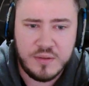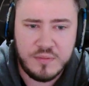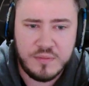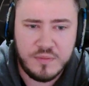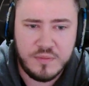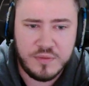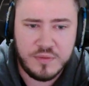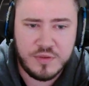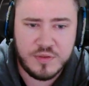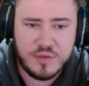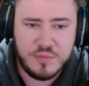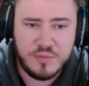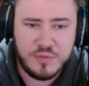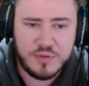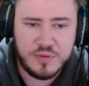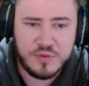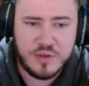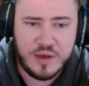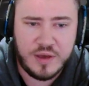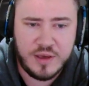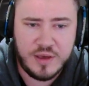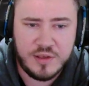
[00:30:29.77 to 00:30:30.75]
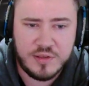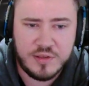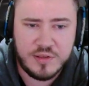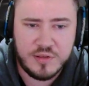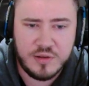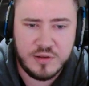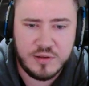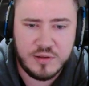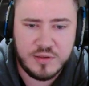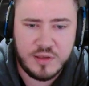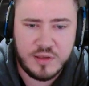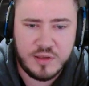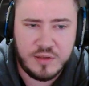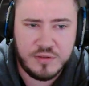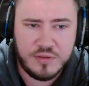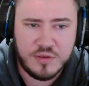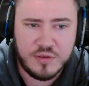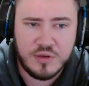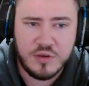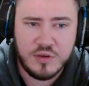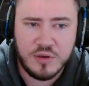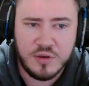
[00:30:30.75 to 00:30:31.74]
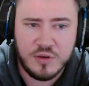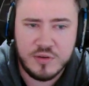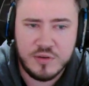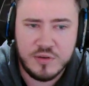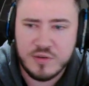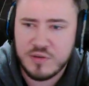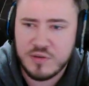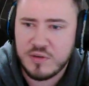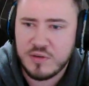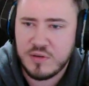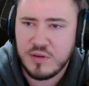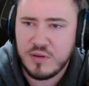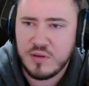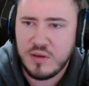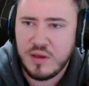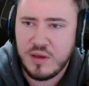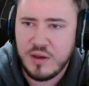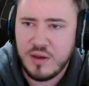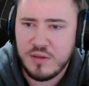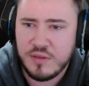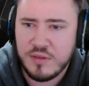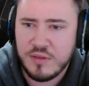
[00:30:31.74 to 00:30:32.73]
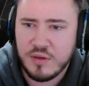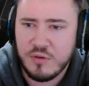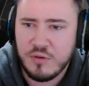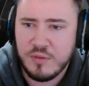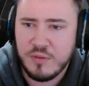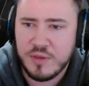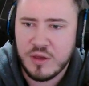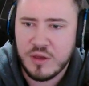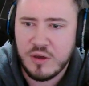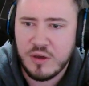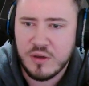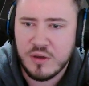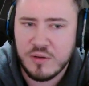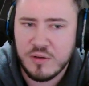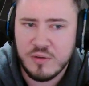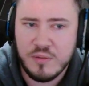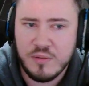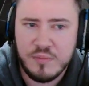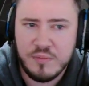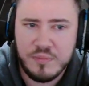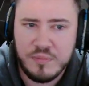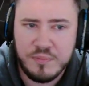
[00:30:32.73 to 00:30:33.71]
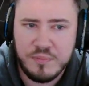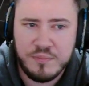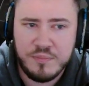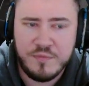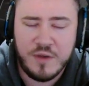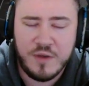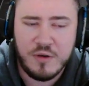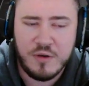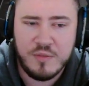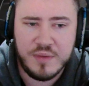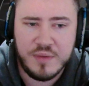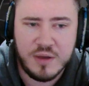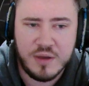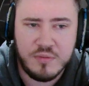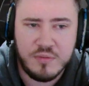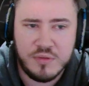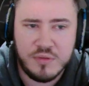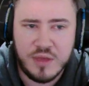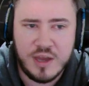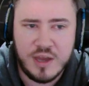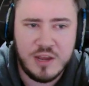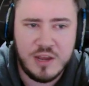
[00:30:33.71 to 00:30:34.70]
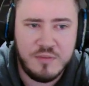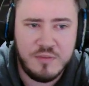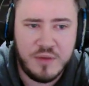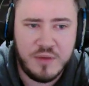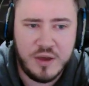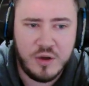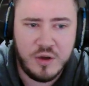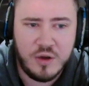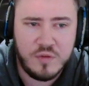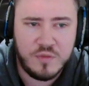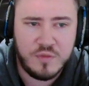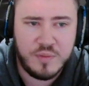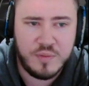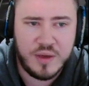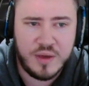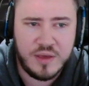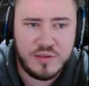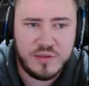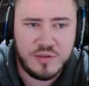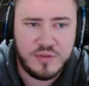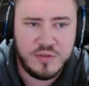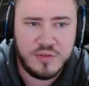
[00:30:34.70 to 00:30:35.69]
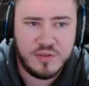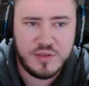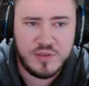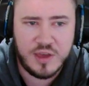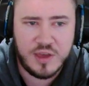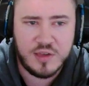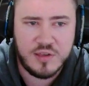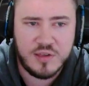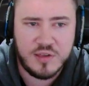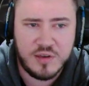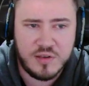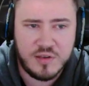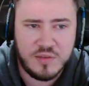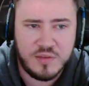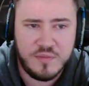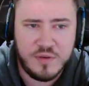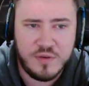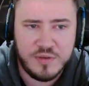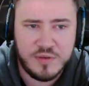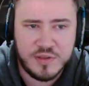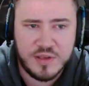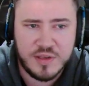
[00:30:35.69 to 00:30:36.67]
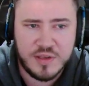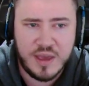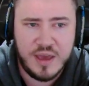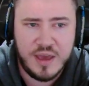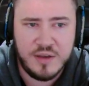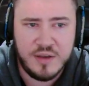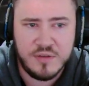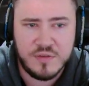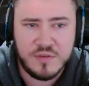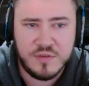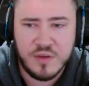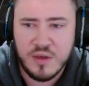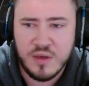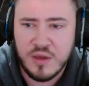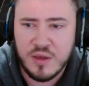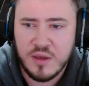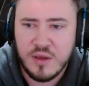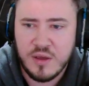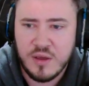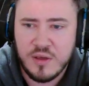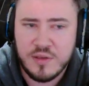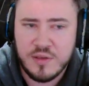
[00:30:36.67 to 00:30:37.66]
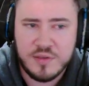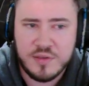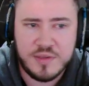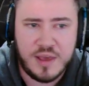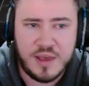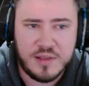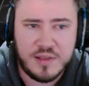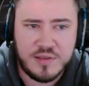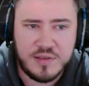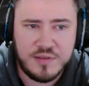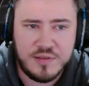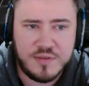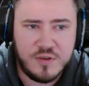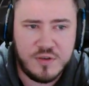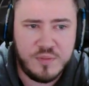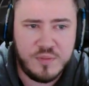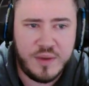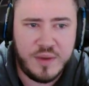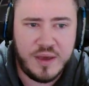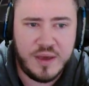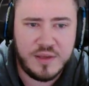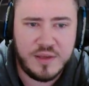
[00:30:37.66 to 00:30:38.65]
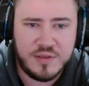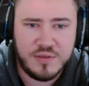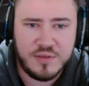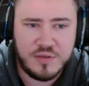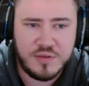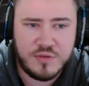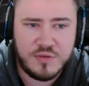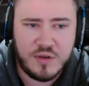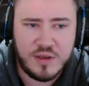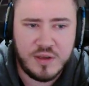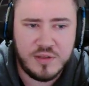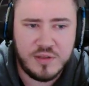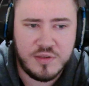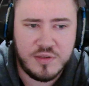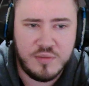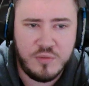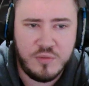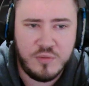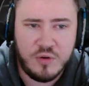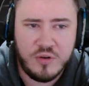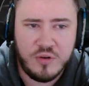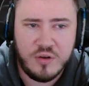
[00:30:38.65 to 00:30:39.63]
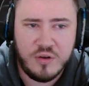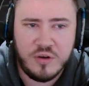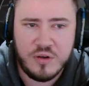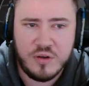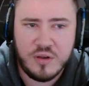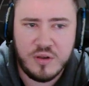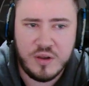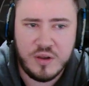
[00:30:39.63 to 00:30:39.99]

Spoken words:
small size sounds good. I don't think I want to be going very big with any of my overpairs on this texture because I'm very scared of sets and 2 pairs and straights and whatnot.